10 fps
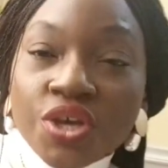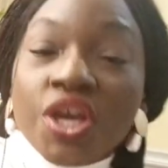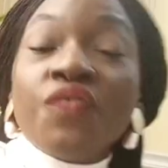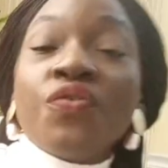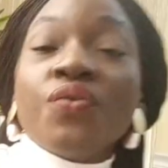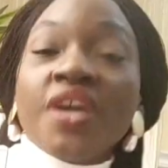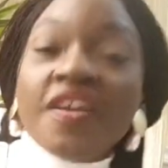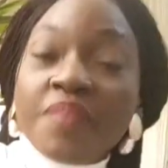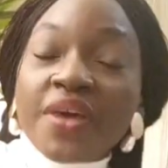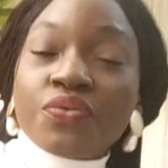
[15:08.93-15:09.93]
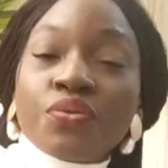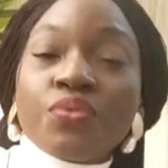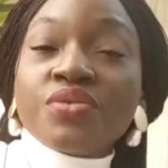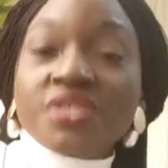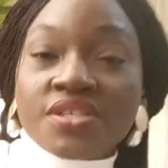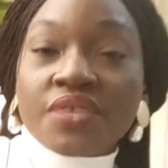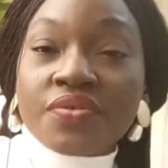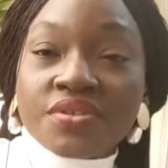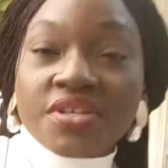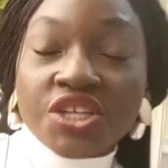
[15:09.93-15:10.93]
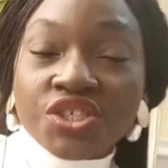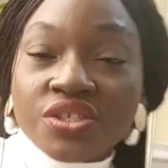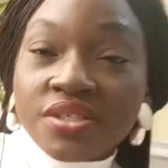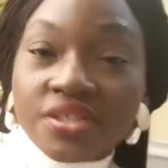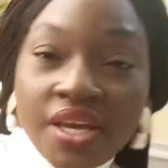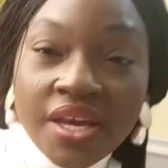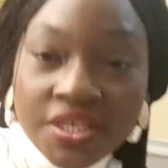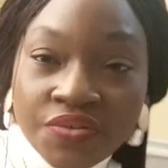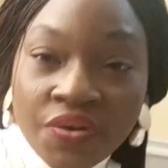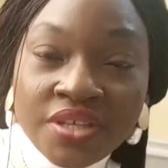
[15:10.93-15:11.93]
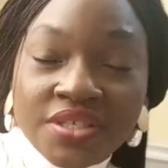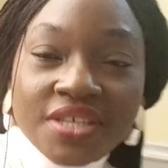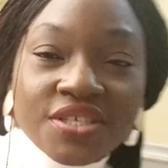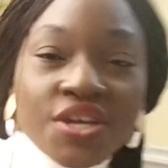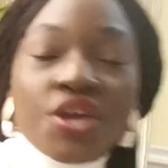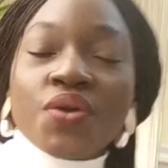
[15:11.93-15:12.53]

If you give birth through cesarean section, CS, for instance,